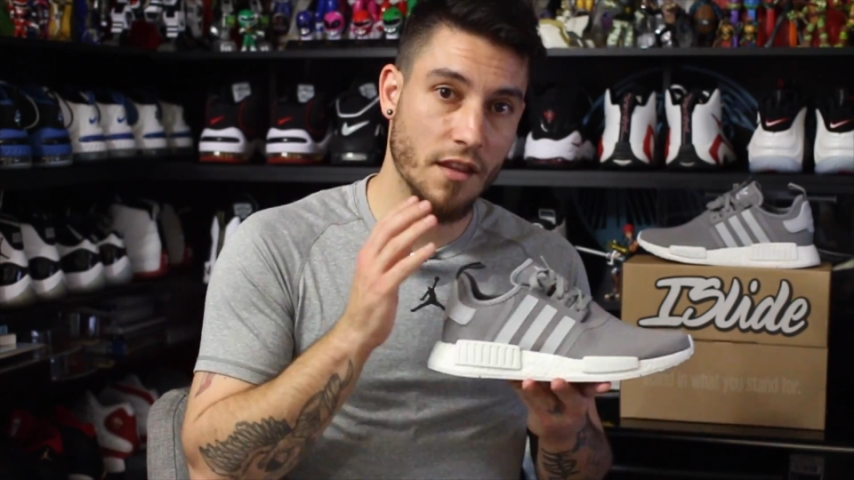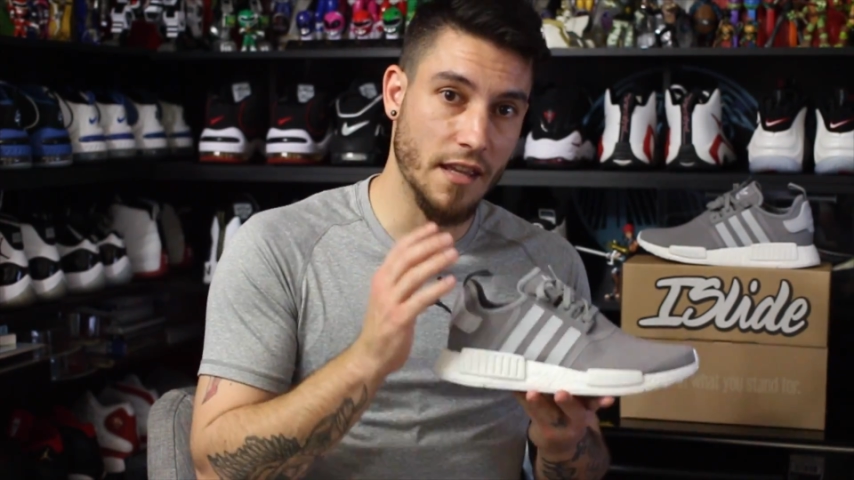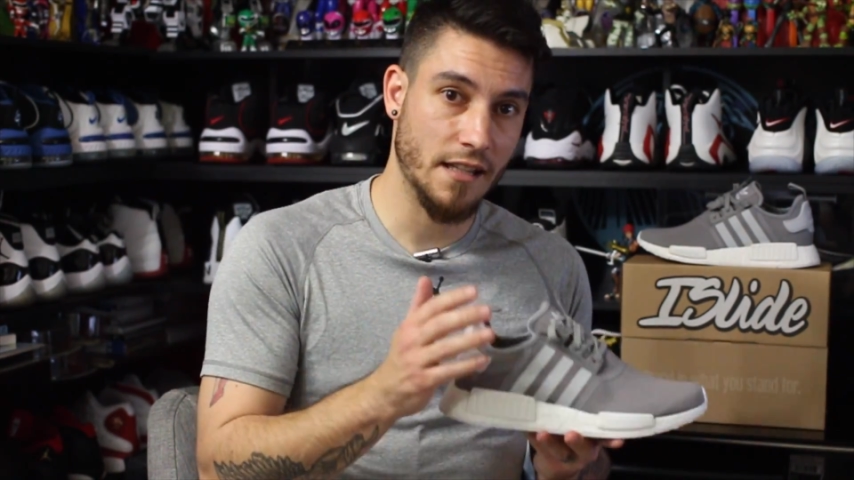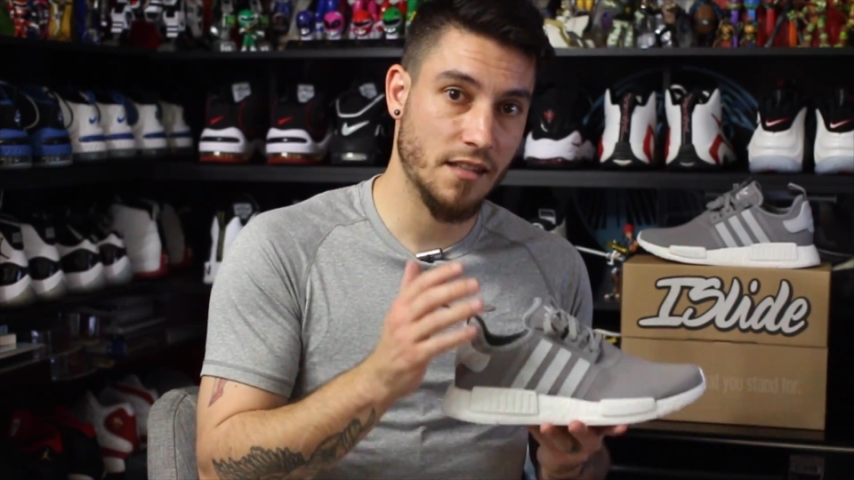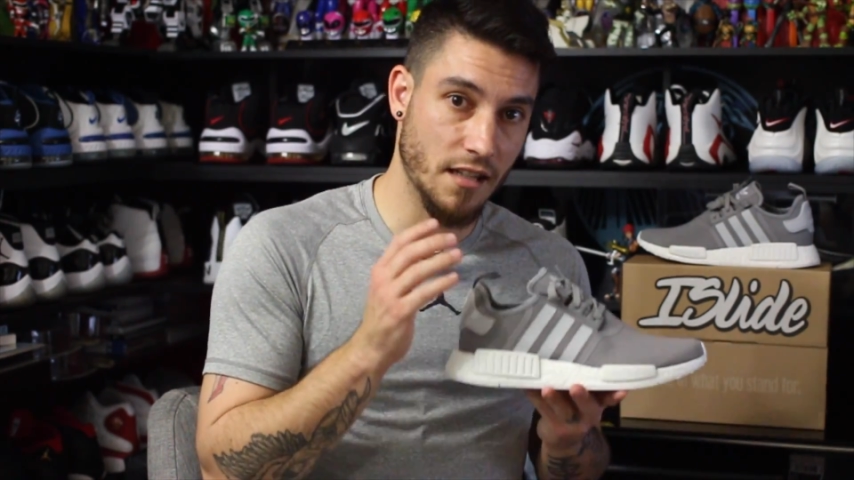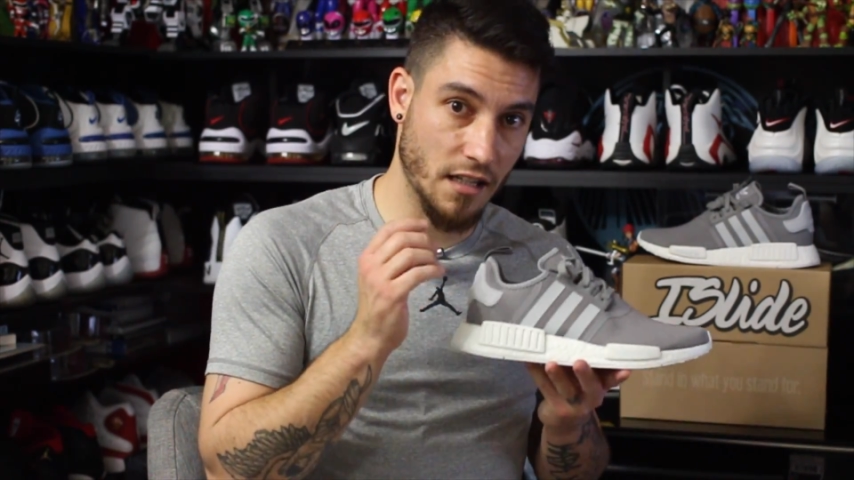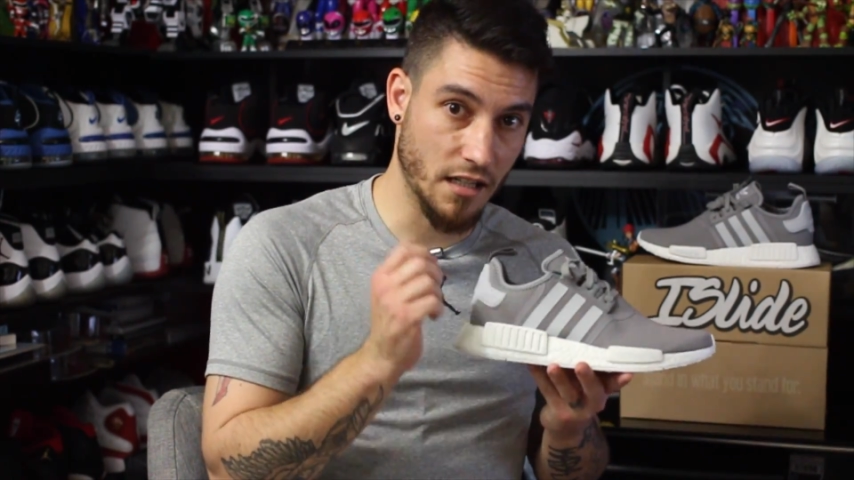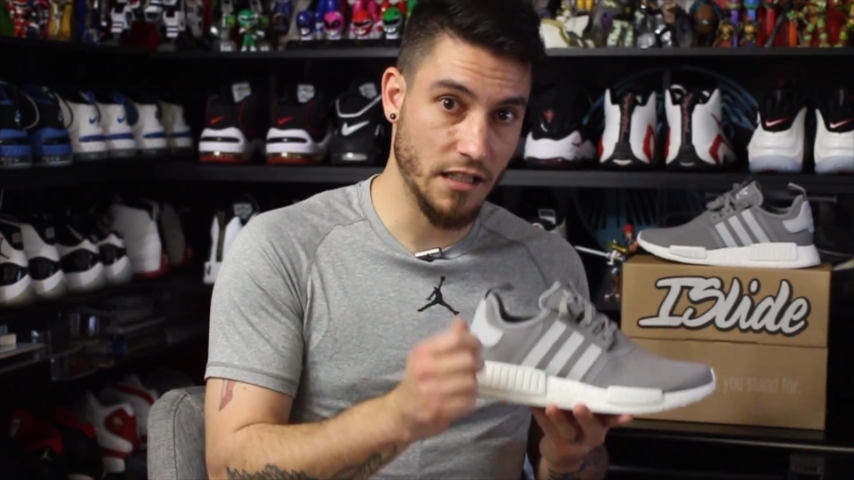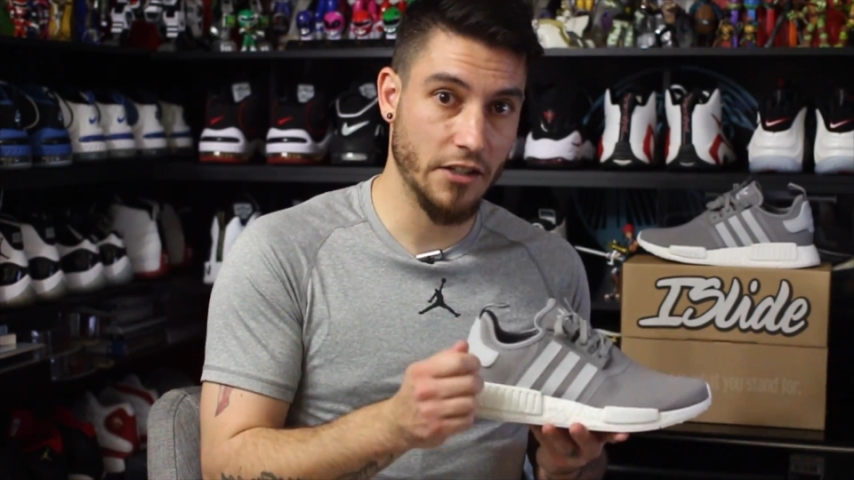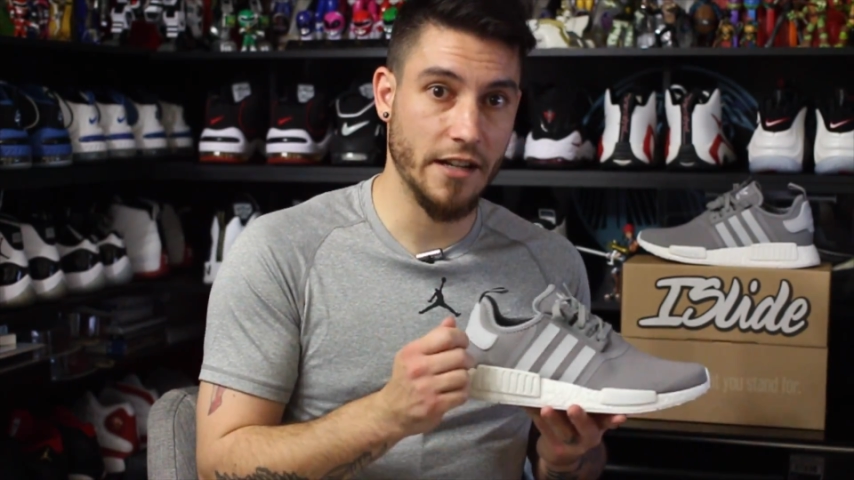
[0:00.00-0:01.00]
that's a
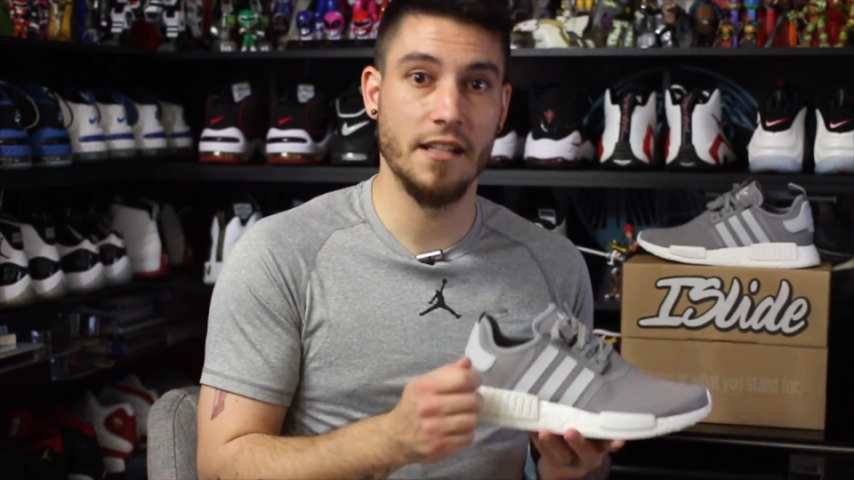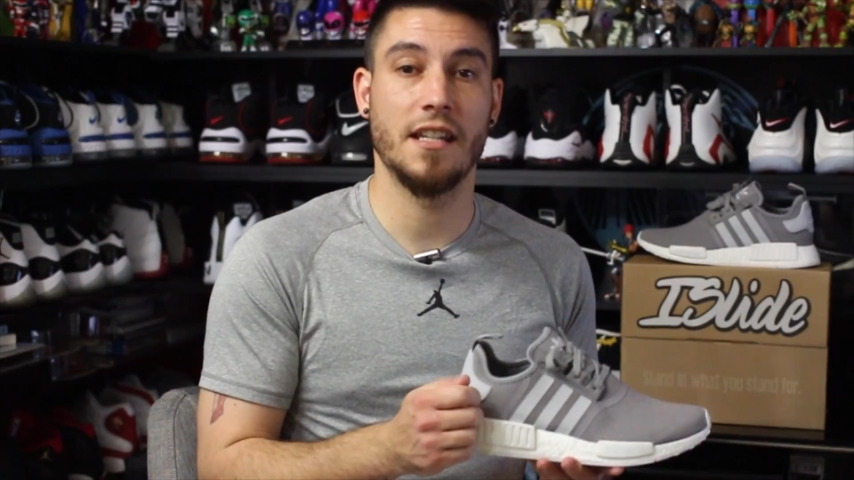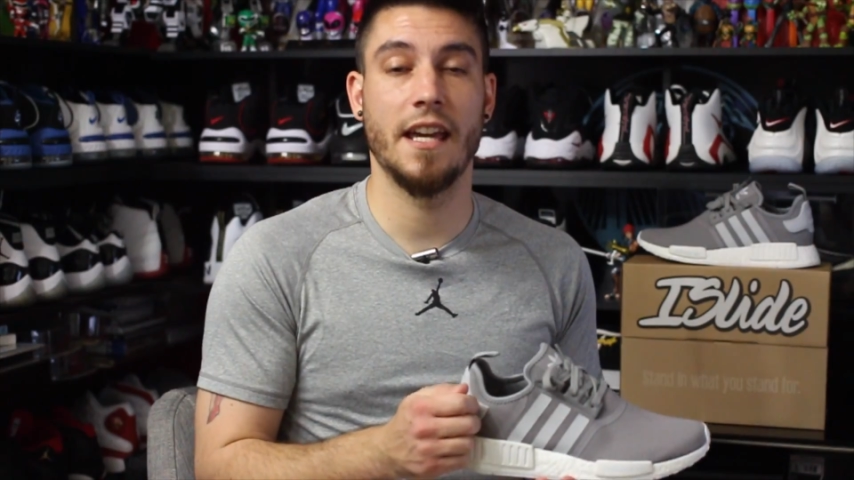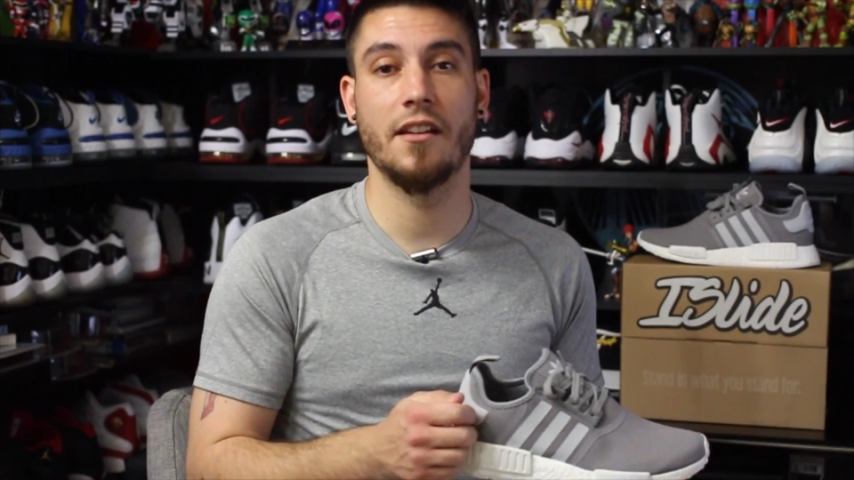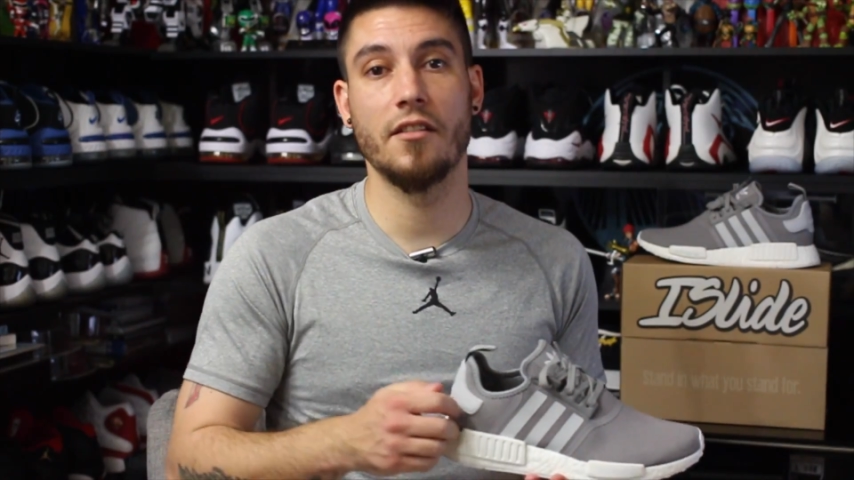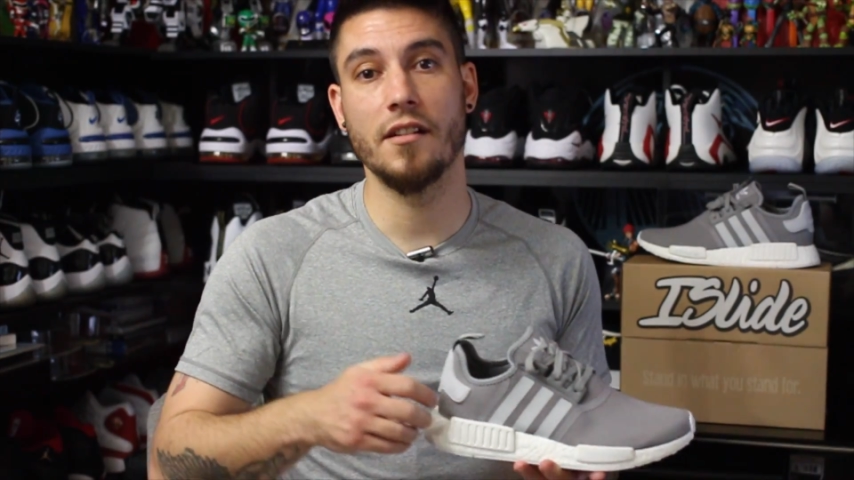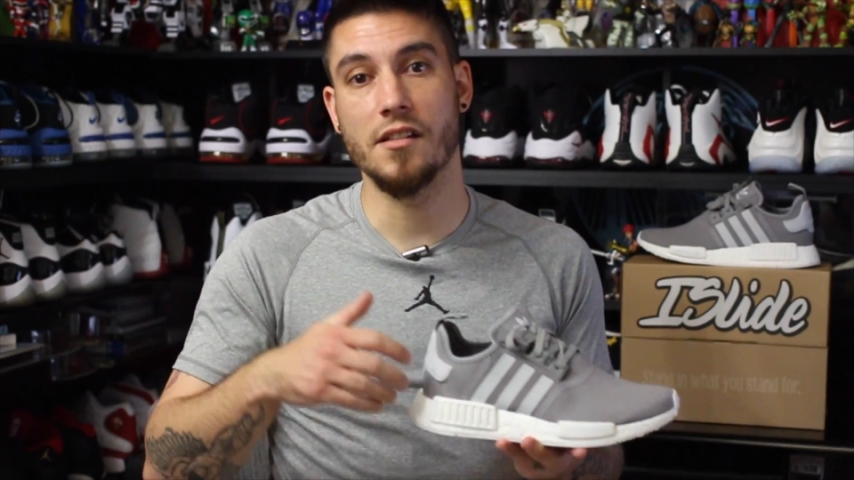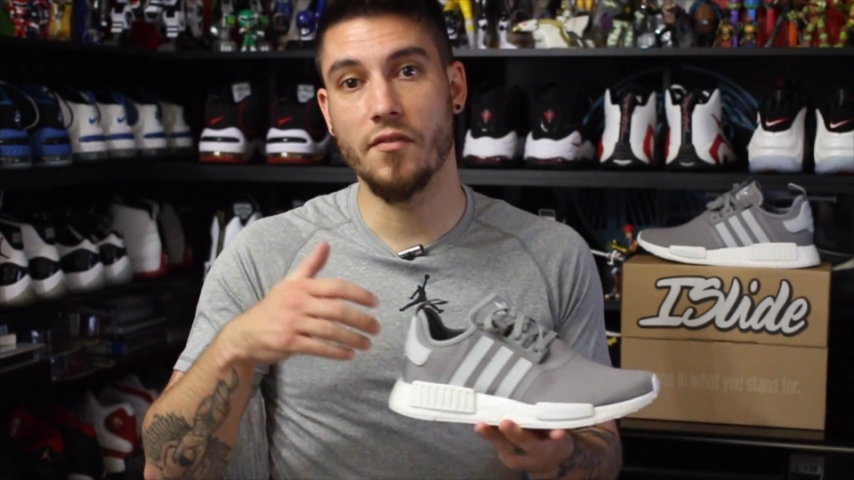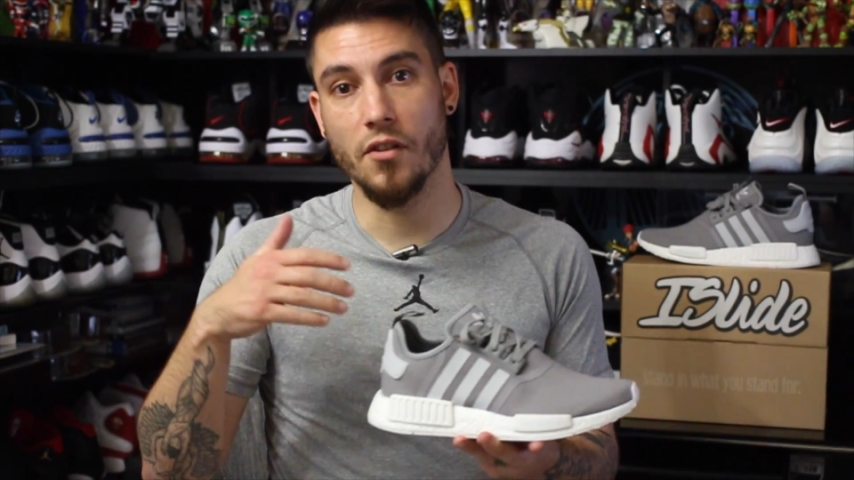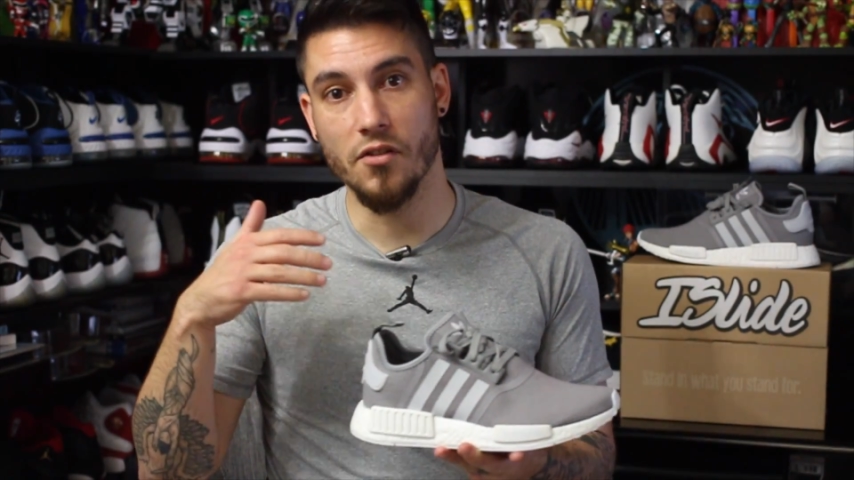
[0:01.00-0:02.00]
clear indicator
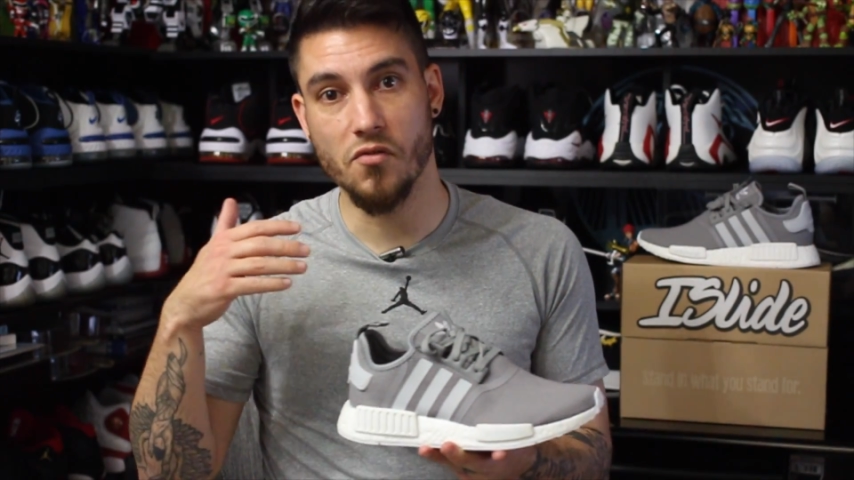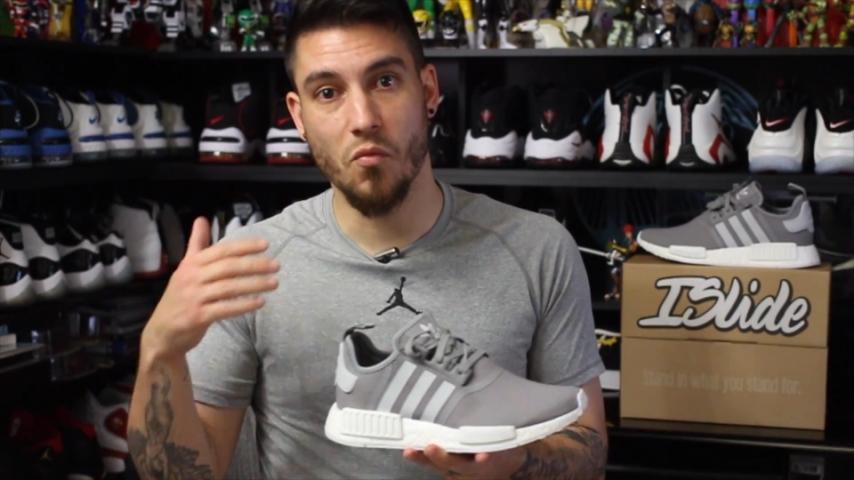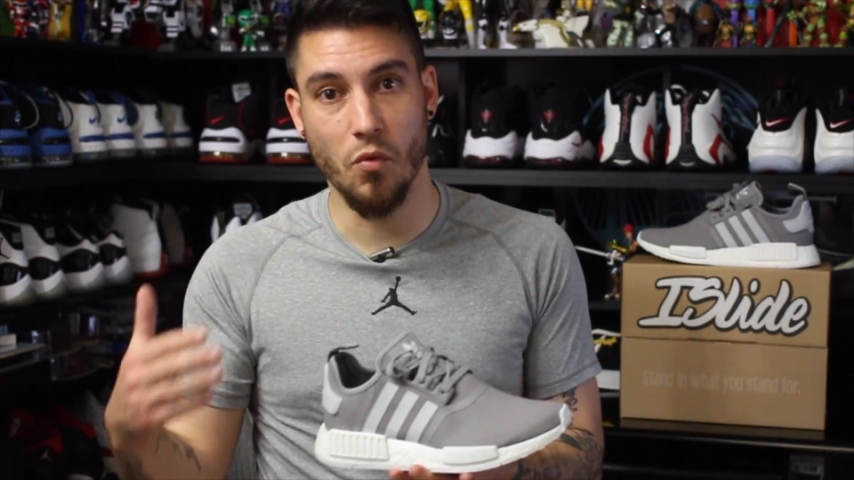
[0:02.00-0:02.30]
as far as